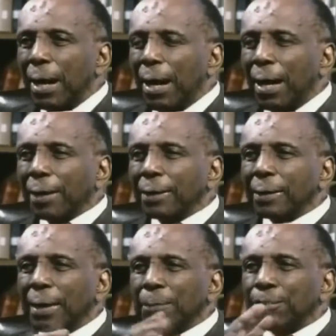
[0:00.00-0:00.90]
I
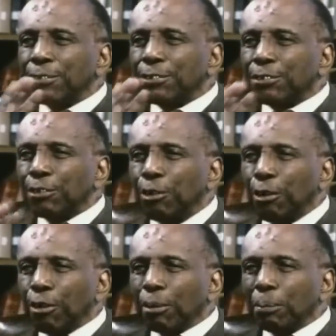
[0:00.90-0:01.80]
could
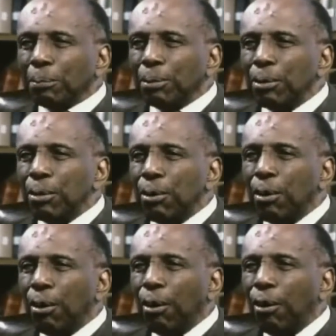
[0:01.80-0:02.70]
absorb
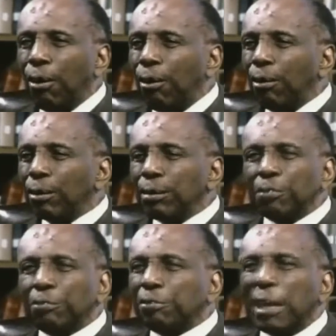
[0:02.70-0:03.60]
all the
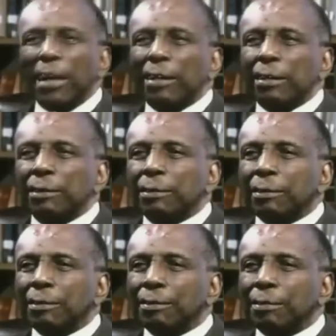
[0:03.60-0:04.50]

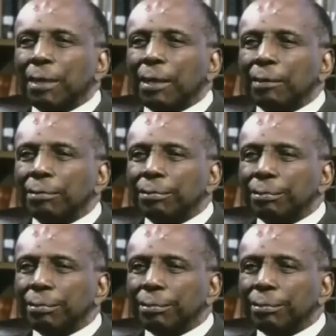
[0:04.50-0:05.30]
violences of life.